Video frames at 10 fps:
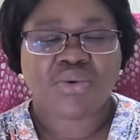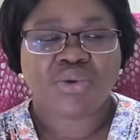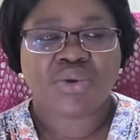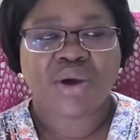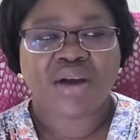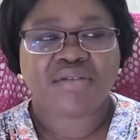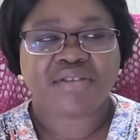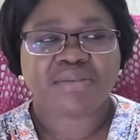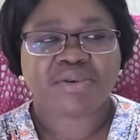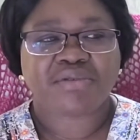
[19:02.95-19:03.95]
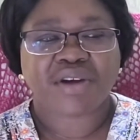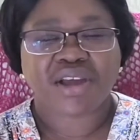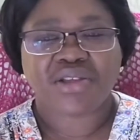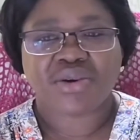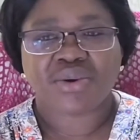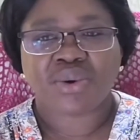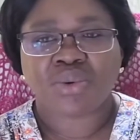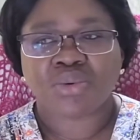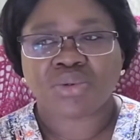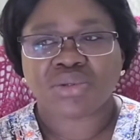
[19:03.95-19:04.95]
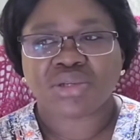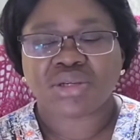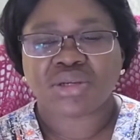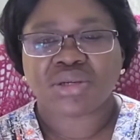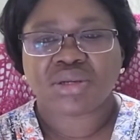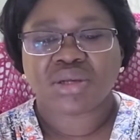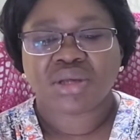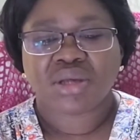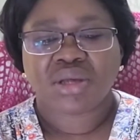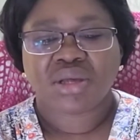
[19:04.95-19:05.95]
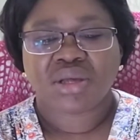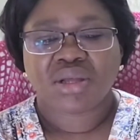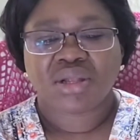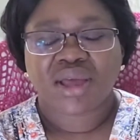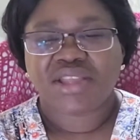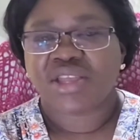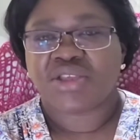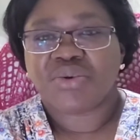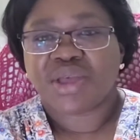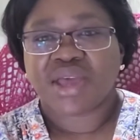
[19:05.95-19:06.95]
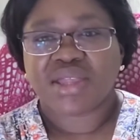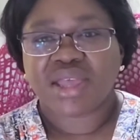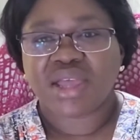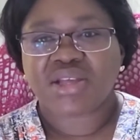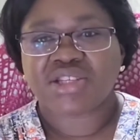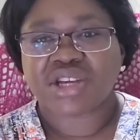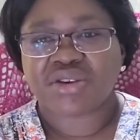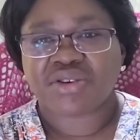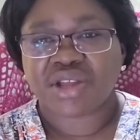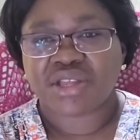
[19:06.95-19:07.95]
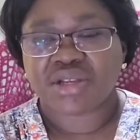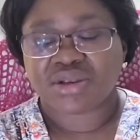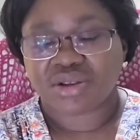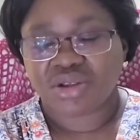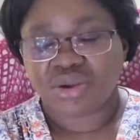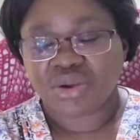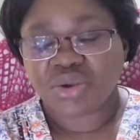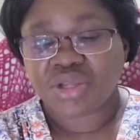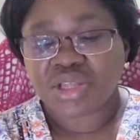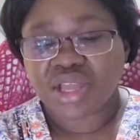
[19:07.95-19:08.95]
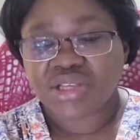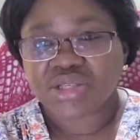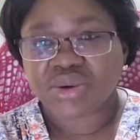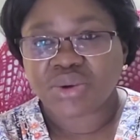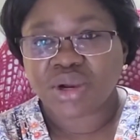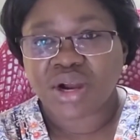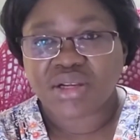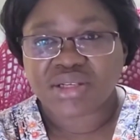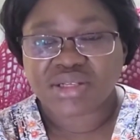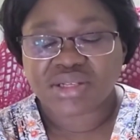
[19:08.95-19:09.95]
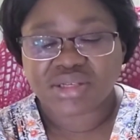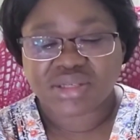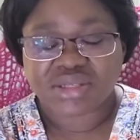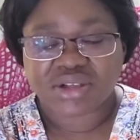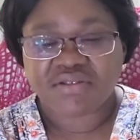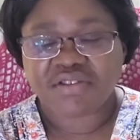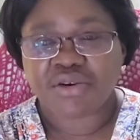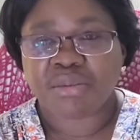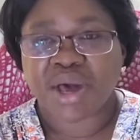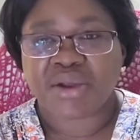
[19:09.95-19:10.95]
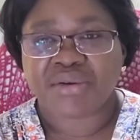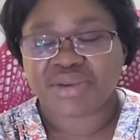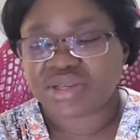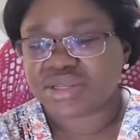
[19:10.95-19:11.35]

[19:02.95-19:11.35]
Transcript: You have to provide your own light, and you can't take a generator. You could only take solar stuff or batteries.